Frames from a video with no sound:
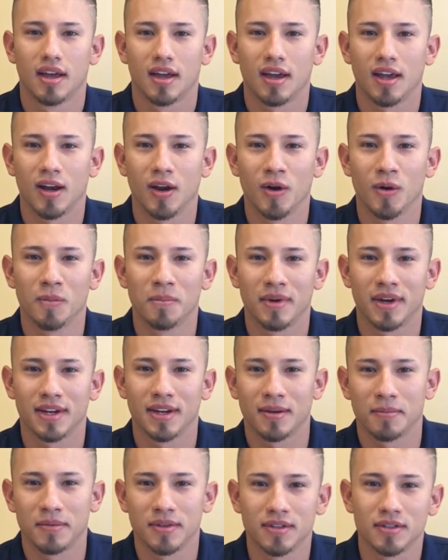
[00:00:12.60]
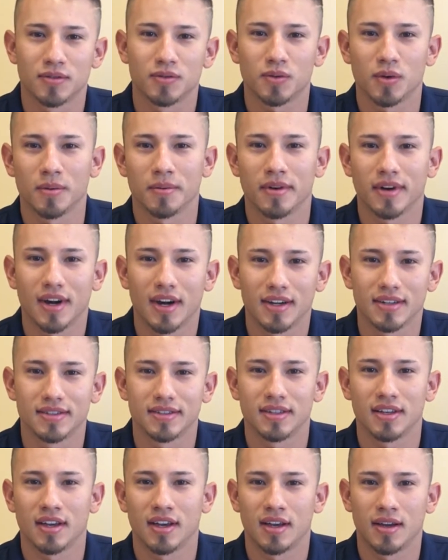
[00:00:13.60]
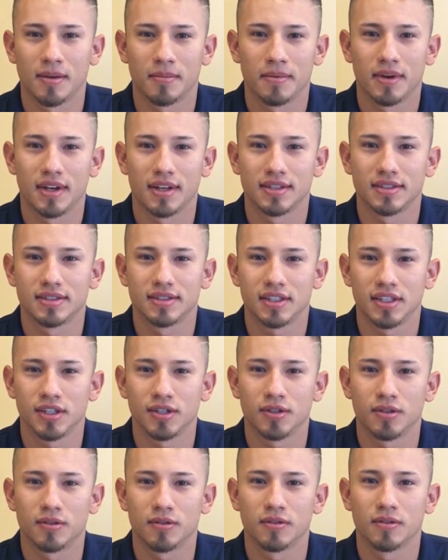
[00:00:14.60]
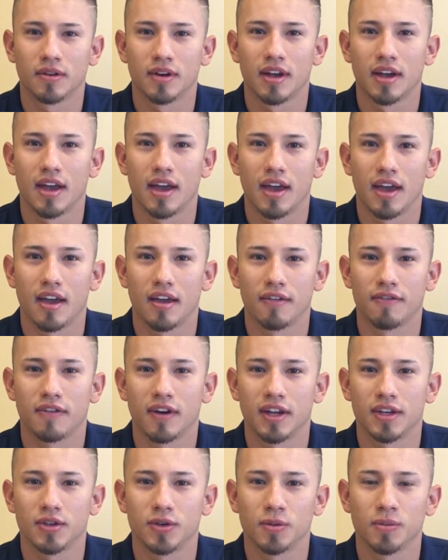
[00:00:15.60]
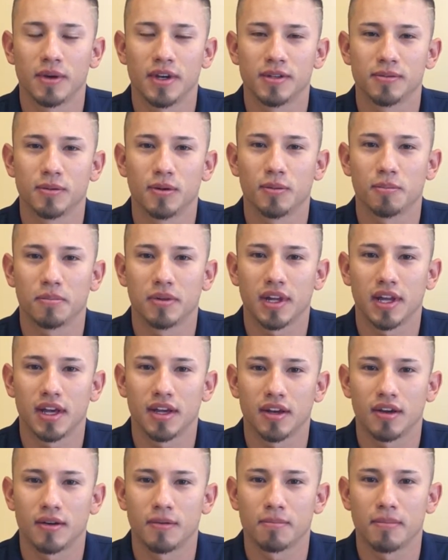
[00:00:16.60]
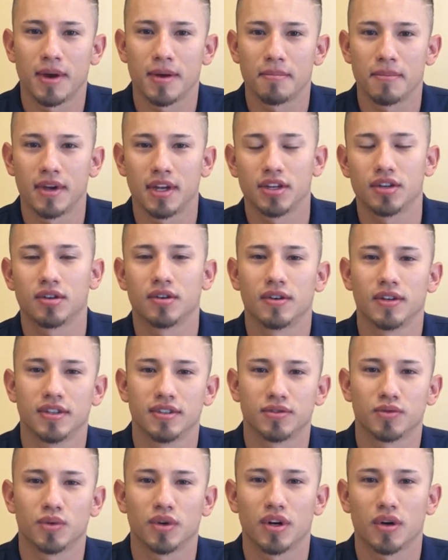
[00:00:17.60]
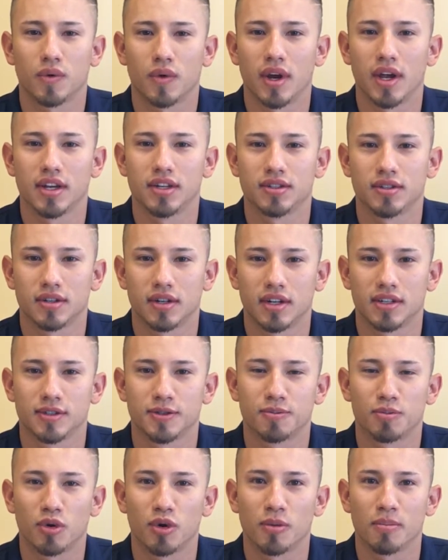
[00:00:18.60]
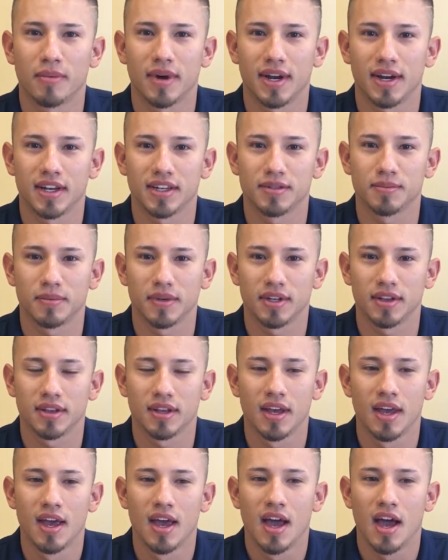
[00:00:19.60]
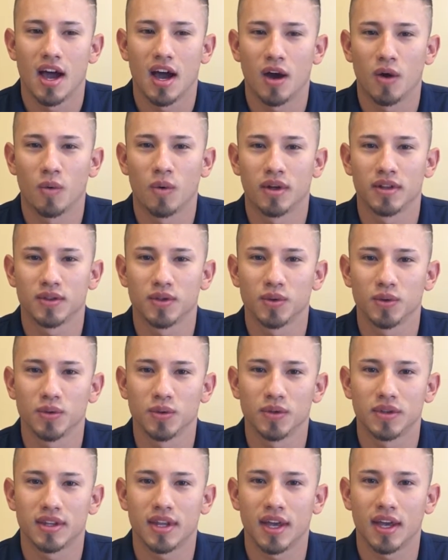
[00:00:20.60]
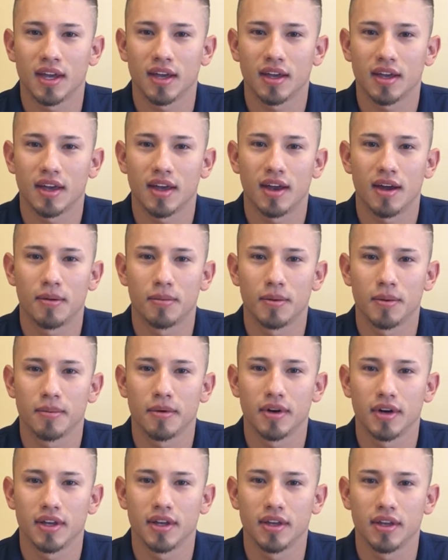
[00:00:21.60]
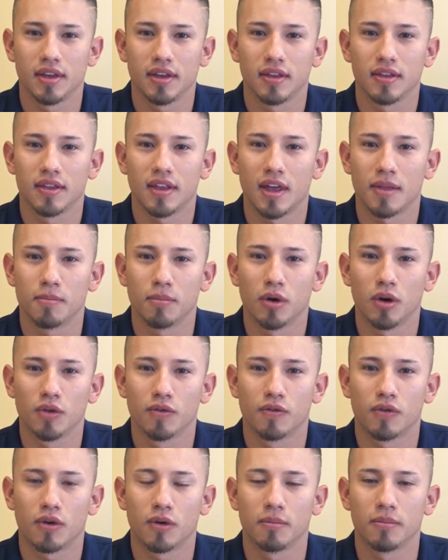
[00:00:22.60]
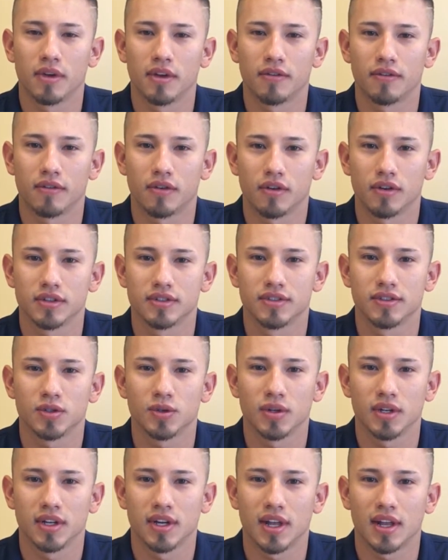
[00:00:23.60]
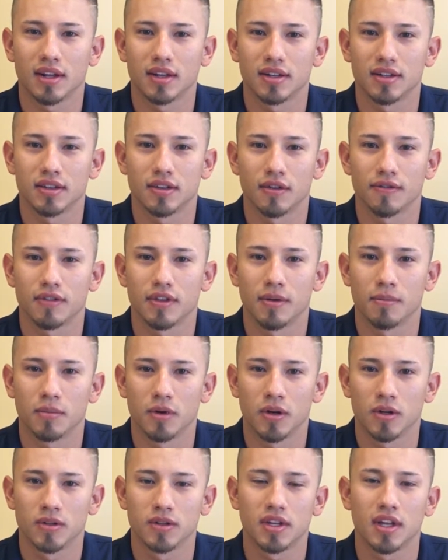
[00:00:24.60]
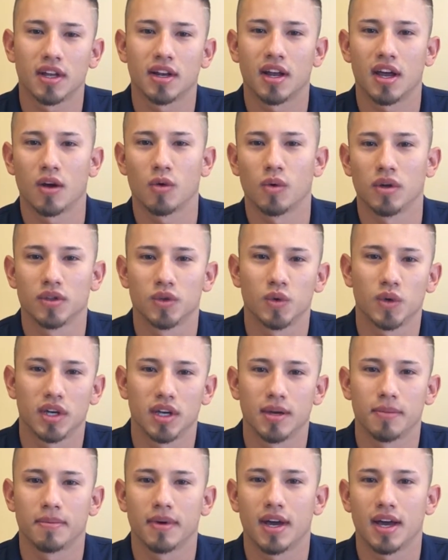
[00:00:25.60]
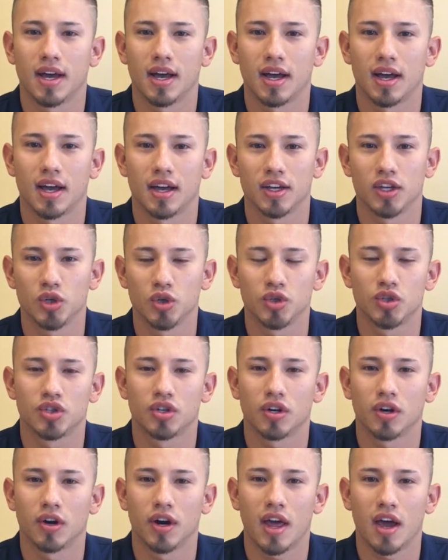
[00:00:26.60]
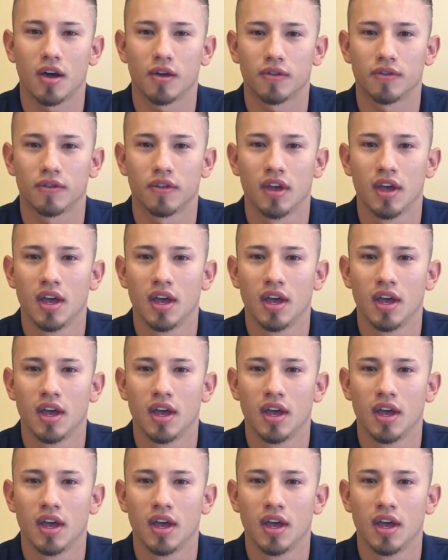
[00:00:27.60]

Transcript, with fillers: Hello, my name is Robert Garcia. I'm a senior FIU baseball player. My major is recreation and sport management. I want to thank everybody that voted for me for Student Athlete of the Month, and I want to give a huge shout out